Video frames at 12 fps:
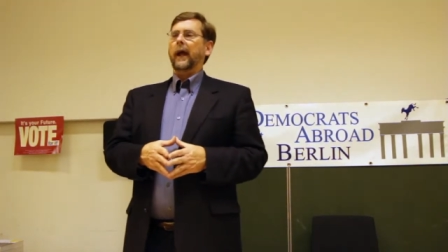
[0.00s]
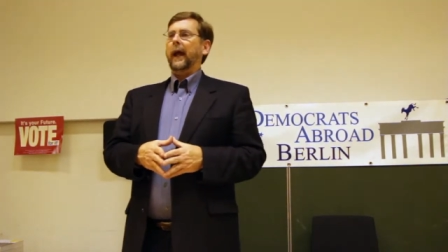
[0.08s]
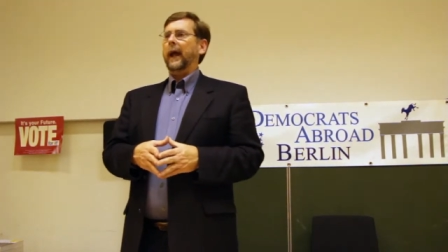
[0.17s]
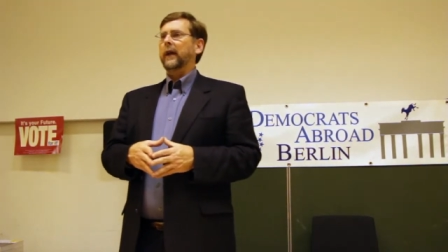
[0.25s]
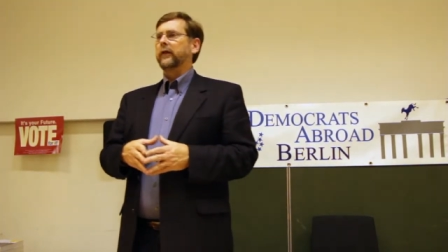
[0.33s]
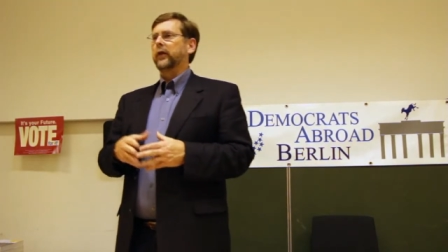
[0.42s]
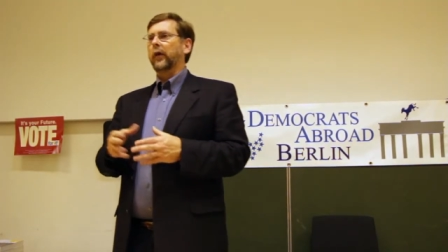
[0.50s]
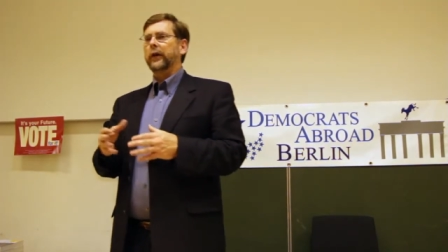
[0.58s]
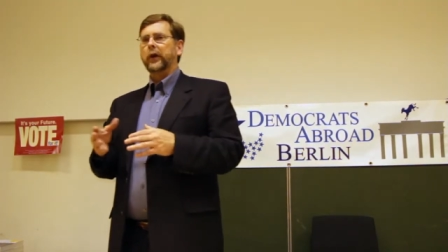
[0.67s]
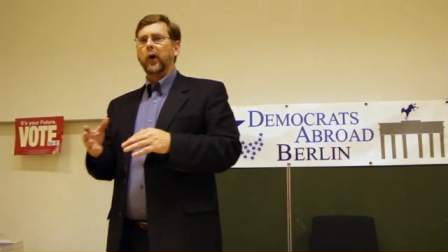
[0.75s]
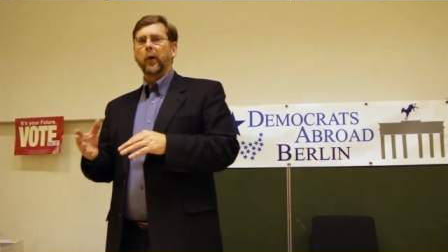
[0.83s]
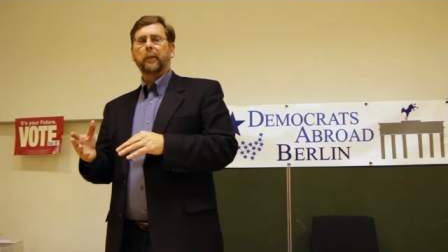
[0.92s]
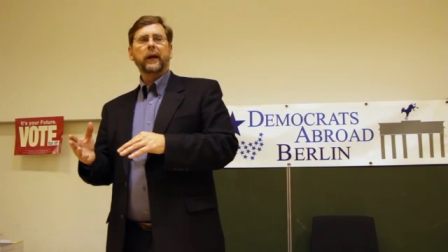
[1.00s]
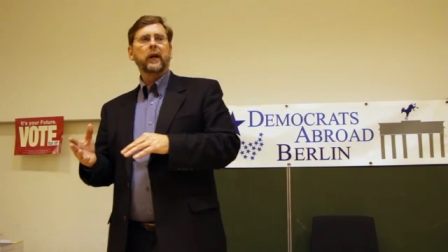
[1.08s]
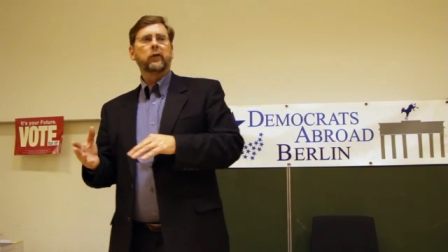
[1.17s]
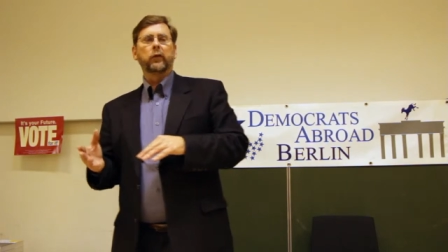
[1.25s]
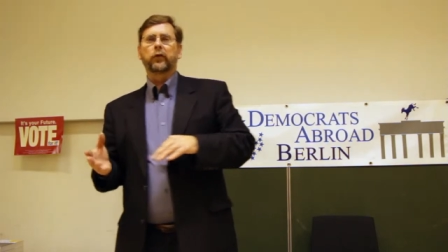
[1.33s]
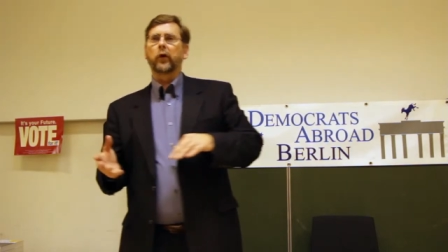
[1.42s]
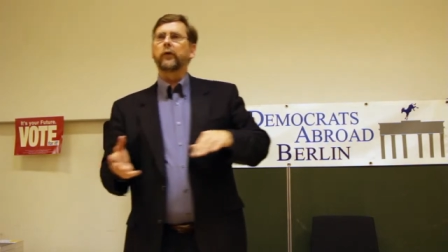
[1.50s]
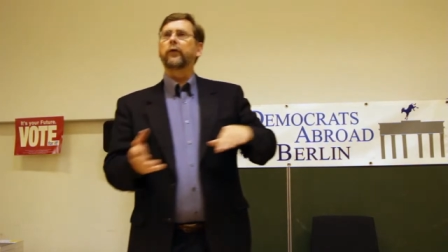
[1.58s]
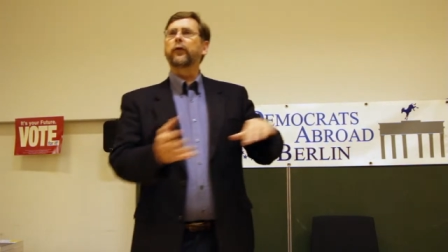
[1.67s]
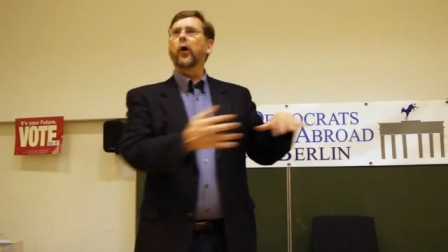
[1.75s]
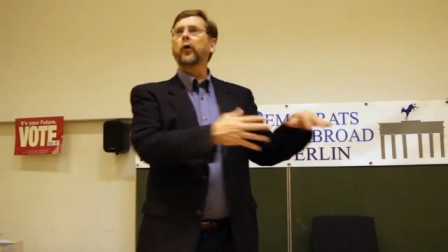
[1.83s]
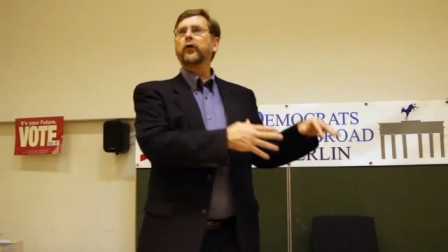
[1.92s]
And so the Europeans were sort of
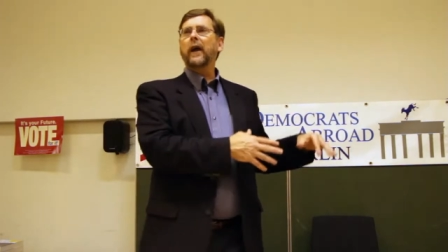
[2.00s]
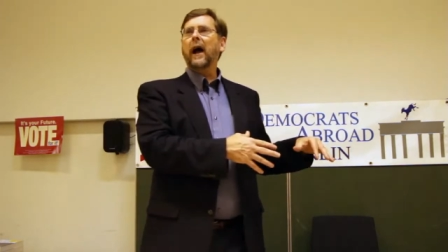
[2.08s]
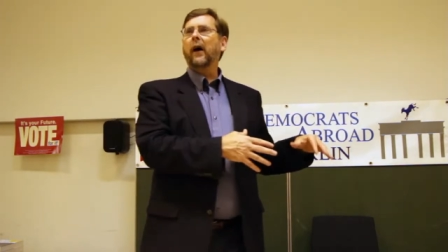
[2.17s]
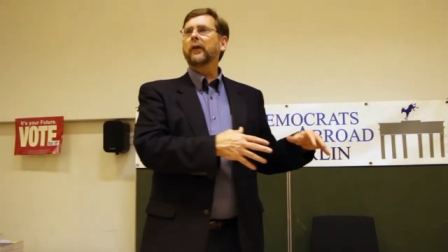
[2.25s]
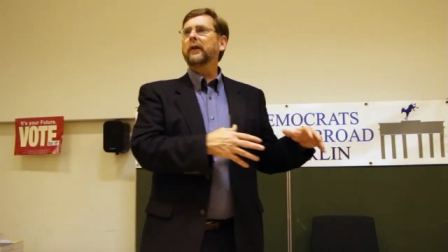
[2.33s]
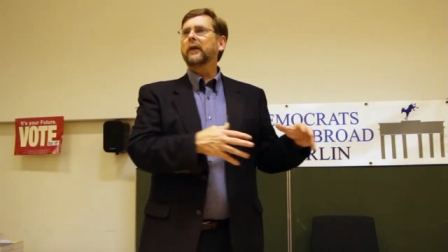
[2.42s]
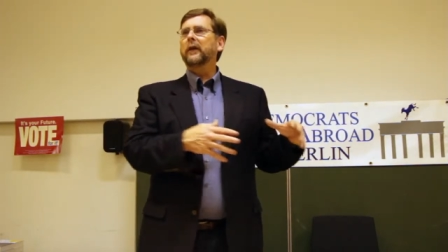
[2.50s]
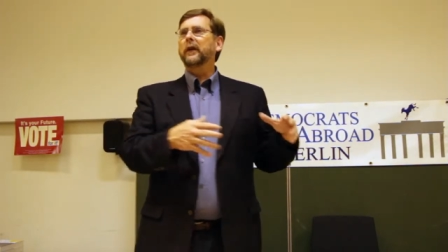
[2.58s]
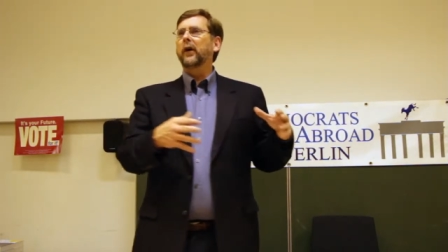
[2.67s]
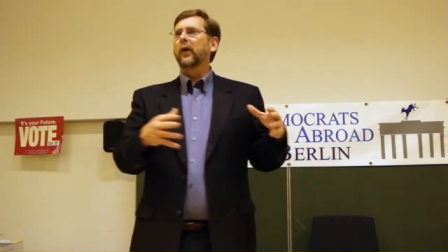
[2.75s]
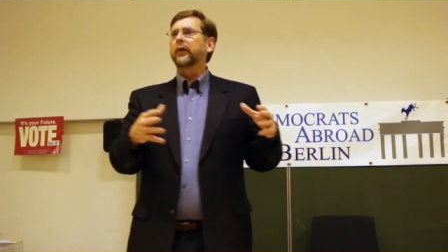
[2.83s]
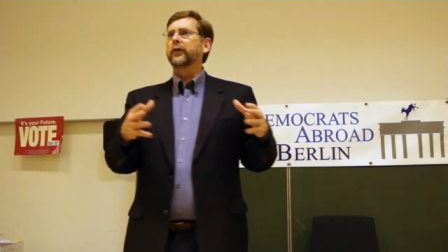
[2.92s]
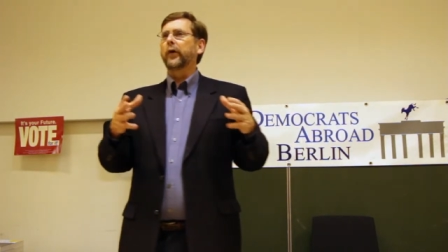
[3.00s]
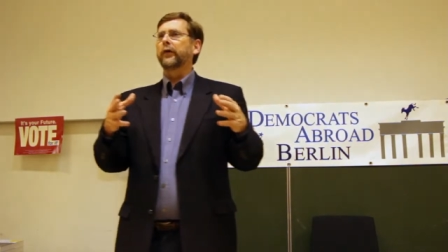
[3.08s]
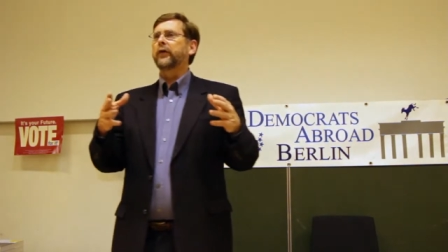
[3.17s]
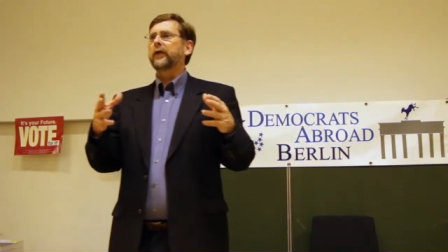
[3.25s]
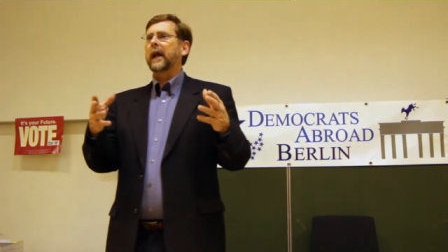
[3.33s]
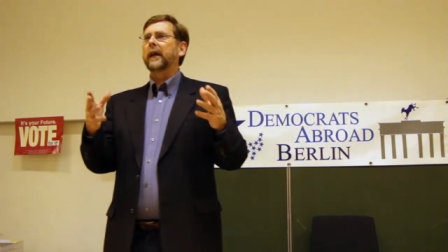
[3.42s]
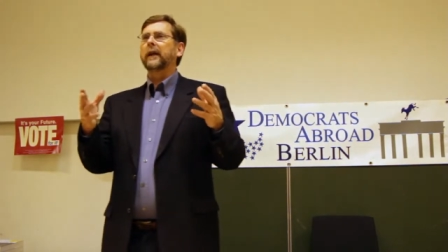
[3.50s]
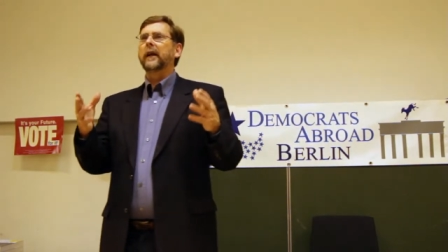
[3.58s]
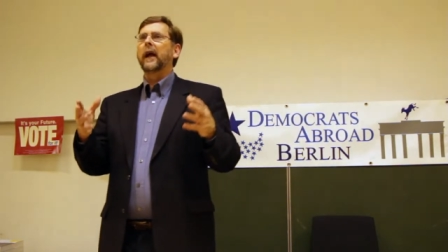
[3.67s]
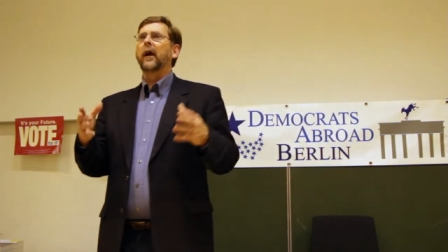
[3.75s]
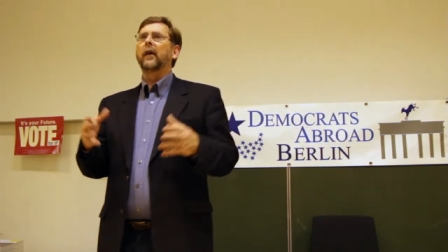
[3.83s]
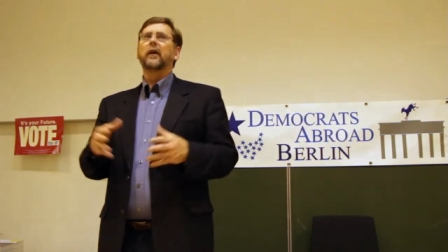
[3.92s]
frozen out, you know, sort of standing
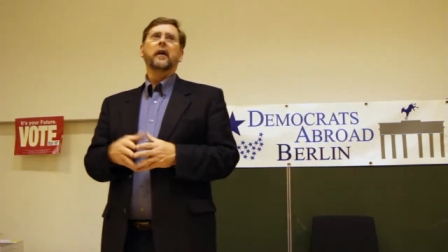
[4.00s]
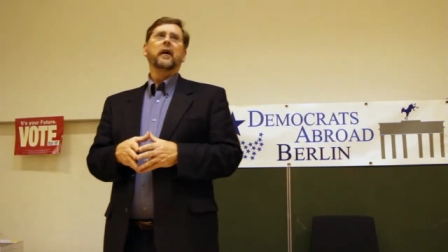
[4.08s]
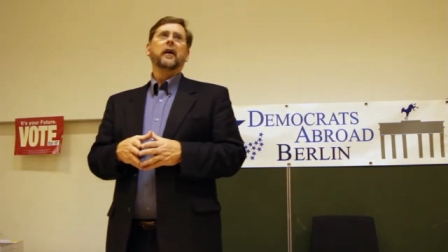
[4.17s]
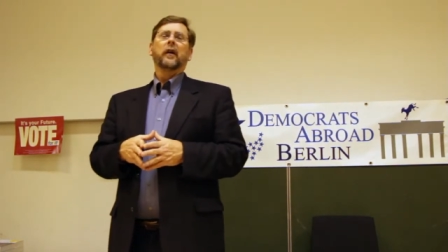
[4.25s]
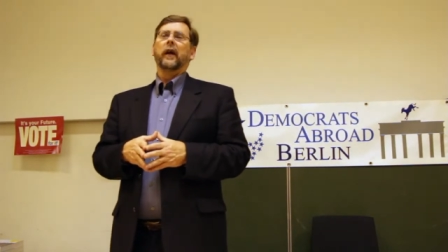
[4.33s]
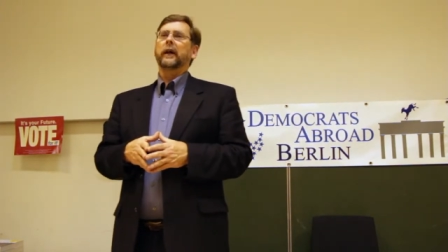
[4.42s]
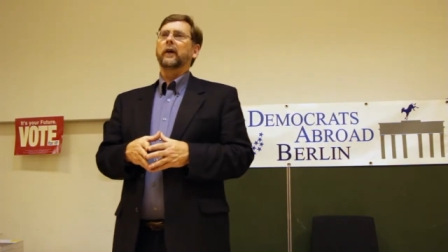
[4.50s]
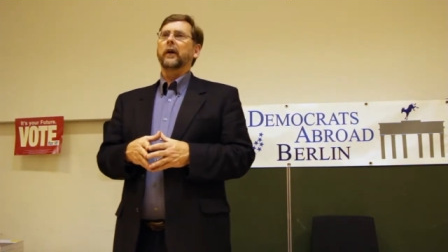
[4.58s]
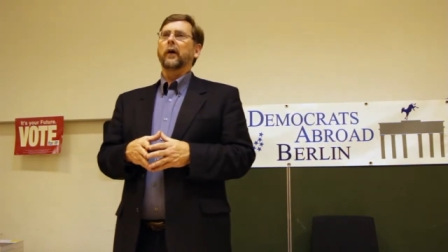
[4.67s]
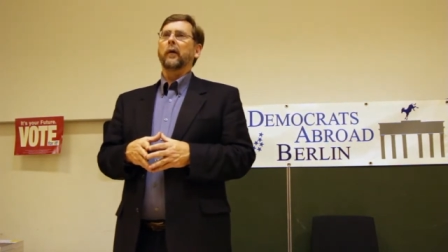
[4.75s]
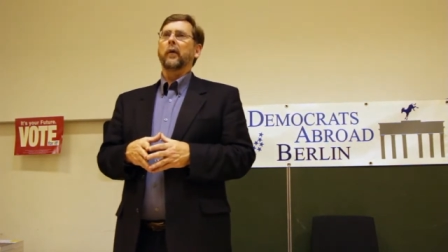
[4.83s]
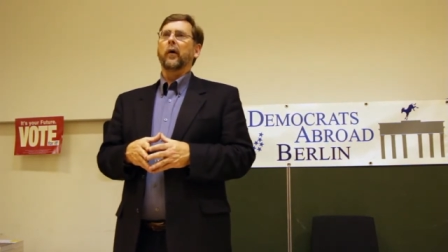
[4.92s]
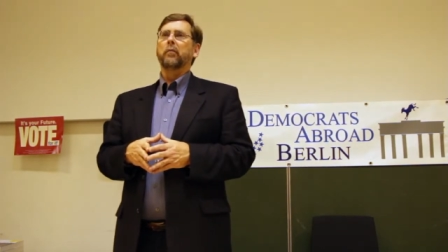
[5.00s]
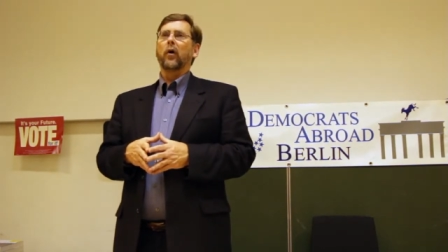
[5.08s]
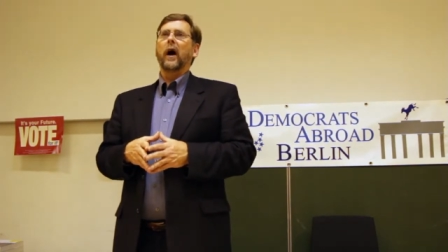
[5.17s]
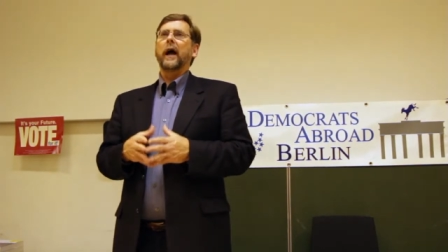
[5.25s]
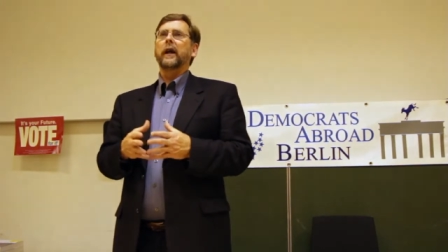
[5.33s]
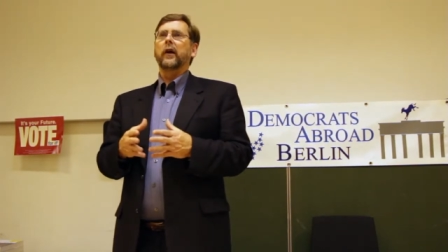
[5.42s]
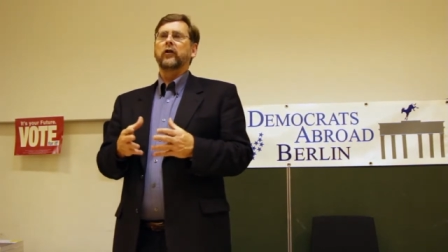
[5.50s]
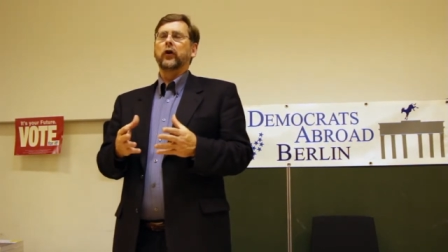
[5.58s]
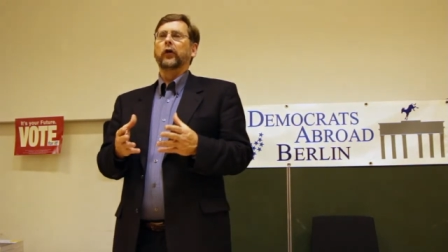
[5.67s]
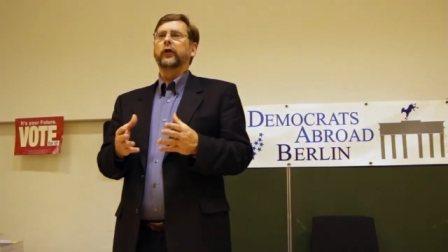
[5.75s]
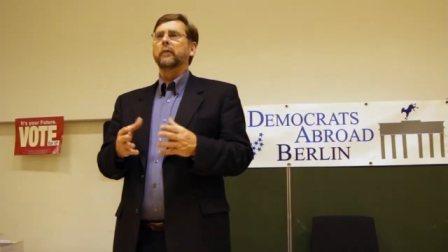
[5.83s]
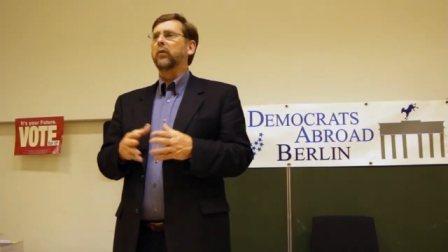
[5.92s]
there like a, a bride, a
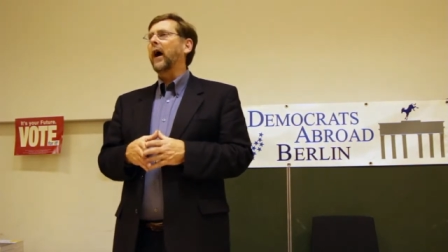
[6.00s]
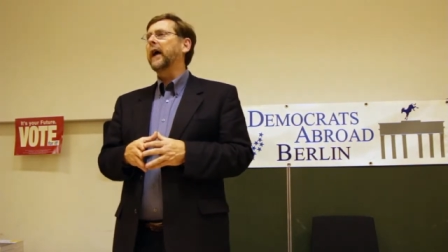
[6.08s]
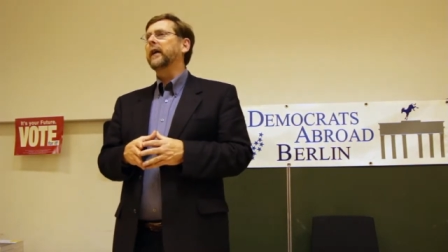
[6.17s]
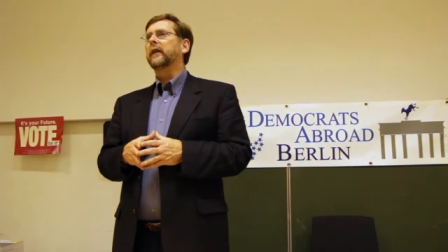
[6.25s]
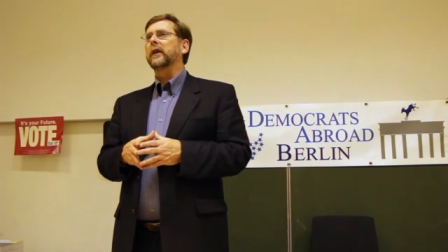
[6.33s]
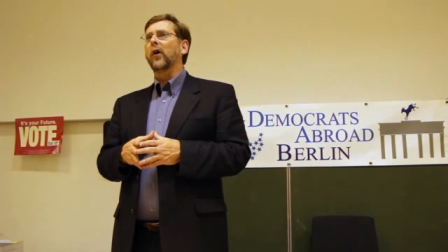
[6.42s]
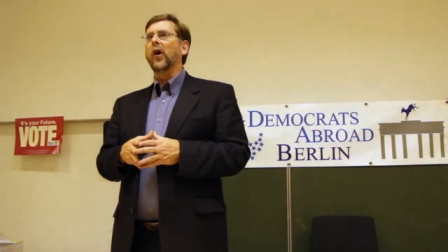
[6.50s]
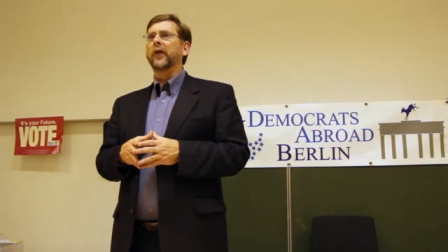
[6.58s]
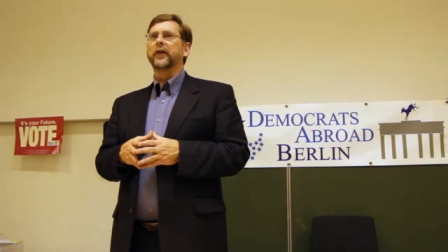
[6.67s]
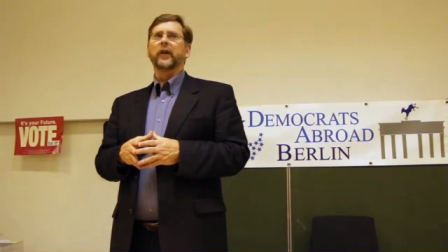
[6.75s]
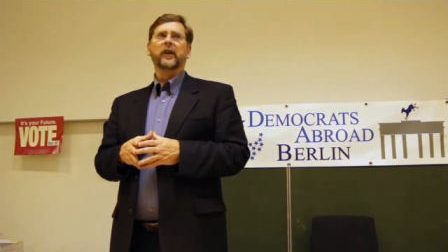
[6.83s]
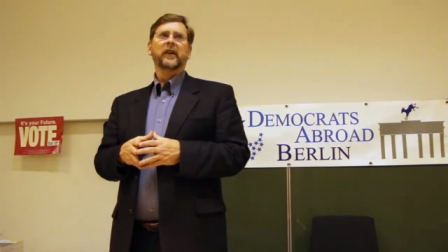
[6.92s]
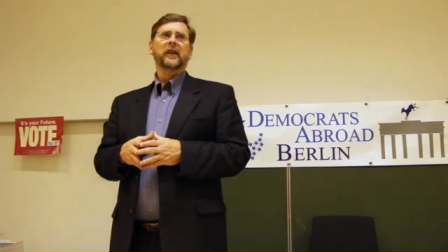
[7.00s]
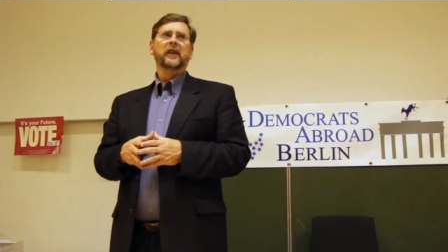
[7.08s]
jilted bride at the altar,